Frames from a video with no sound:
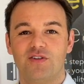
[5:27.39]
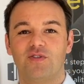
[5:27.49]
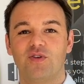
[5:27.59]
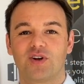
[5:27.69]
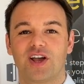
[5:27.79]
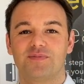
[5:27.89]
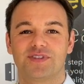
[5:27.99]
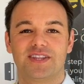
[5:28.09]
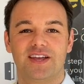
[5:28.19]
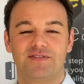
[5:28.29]
four cups
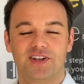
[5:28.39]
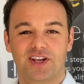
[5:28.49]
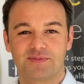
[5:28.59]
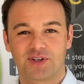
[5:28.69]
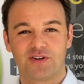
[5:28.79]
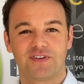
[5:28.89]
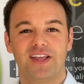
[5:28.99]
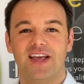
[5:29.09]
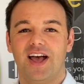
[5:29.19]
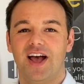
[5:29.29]
in there for your cups of
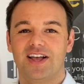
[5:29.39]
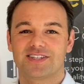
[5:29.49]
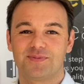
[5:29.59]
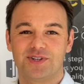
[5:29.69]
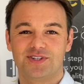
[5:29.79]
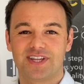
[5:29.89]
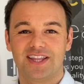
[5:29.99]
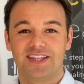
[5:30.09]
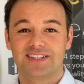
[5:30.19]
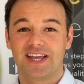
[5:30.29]
coffee. Uh, someone used that
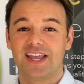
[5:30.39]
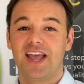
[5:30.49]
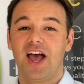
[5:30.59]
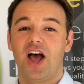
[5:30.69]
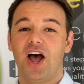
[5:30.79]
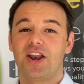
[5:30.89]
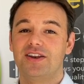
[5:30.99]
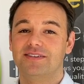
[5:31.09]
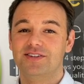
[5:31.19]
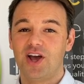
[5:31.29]
the other day. Uh,
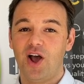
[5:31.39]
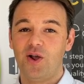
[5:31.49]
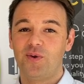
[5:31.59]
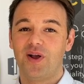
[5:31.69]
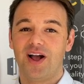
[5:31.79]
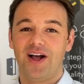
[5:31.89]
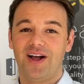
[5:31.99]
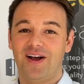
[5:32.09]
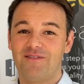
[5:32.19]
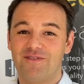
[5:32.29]
no,
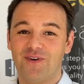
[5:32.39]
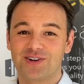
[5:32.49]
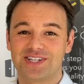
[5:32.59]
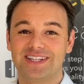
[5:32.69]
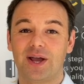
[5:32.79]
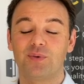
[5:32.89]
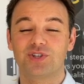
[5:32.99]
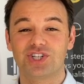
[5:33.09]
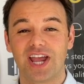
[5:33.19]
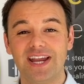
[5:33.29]
uh, unfortunately, that will
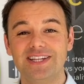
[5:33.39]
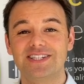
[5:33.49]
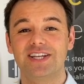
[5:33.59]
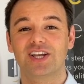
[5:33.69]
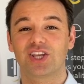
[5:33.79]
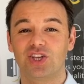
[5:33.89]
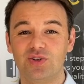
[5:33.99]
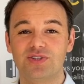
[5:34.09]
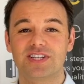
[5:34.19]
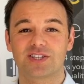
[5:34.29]
change the
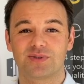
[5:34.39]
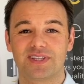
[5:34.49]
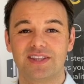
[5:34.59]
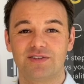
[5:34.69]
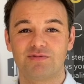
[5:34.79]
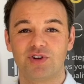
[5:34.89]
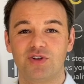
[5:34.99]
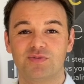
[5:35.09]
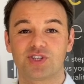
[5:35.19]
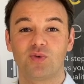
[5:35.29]
acoustics within the
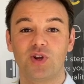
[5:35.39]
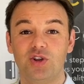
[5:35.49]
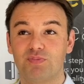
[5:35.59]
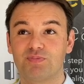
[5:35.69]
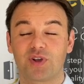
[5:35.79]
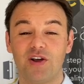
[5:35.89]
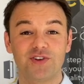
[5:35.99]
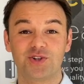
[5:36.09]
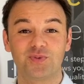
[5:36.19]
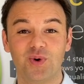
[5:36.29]
room. So when you've
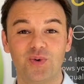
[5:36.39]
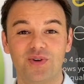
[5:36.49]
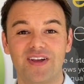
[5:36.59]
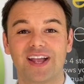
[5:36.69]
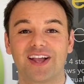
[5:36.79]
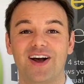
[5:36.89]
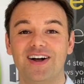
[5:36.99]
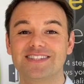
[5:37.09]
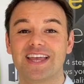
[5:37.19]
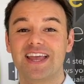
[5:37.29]
covered your wall with egg
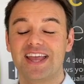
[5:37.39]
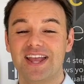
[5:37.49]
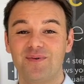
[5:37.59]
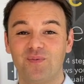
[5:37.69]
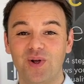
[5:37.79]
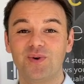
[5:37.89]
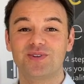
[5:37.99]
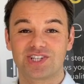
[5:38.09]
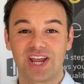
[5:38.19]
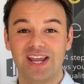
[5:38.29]
cartons, it
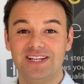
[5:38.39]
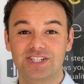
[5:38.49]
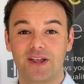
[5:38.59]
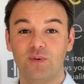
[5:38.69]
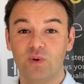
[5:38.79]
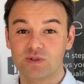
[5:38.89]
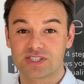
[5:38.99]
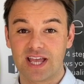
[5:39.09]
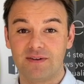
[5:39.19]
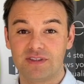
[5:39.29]
will change. It will
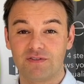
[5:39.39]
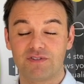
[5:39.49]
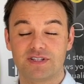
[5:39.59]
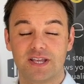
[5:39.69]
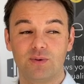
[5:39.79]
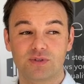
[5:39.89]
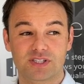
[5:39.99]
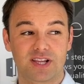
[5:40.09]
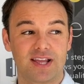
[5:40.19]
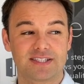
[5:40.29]
sound different. It will
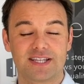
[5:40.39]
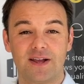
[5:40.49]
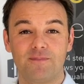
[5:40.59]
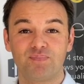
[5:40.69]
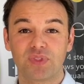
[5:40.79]
sound